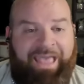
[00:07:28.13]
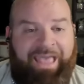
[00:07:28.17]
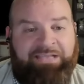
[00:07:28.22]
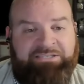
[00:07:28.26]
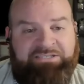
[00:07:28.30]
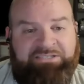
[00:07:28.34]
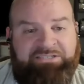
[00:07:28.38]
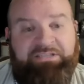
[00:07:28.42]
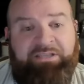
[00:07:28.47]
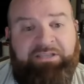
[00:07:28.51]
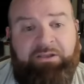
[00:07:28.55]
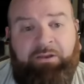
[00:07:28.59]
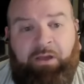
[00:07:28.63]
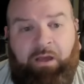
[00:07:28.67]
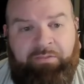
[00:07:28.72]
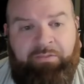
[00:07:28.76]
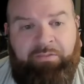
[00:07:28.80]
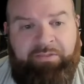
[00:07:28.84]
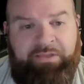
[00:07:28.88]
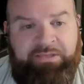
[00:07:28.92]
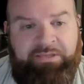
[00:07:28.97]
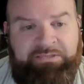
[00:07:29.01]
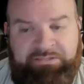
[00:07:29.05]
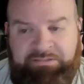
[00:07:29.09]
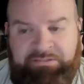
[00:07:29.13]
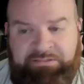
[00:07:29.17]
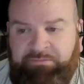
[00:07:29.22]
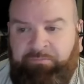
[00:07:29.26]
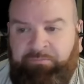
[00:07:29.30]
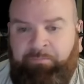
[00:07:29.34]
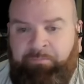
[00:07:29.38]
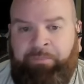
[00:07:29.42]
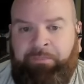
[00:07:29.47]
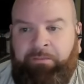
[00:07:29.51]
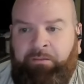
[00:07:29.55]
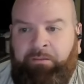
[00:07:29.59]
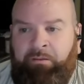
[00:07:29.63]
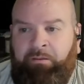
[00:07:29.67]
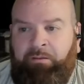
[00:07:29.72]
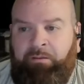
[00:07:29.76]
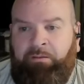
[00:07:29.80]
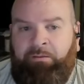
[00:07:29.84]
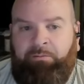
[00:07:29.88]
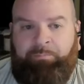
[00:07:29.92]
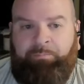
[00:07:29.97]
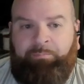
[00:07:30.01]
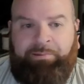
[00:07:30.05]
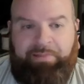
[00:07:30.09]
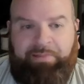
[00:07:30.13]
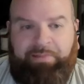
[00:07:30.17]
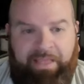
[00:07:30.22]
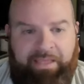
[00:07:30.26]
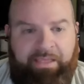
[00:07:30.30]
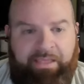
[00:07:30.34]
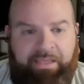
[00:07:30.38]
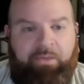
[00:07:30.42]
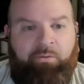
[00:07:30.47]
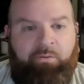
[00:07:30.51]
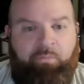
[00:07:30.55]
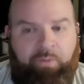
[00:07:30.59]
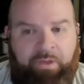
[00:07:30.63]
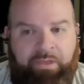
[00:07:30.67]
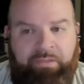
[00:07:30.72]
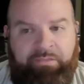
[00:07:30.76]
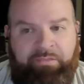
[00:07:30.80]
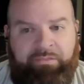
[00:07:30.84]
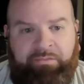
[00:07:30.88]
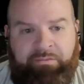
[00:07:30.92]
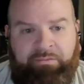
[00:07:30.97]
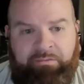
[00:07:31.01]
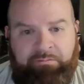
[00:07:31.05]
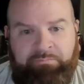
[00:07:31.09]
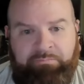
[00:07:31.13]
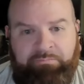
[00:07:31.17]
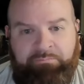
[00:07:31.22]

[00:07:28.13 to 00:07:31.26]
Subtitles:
And she did all this playing with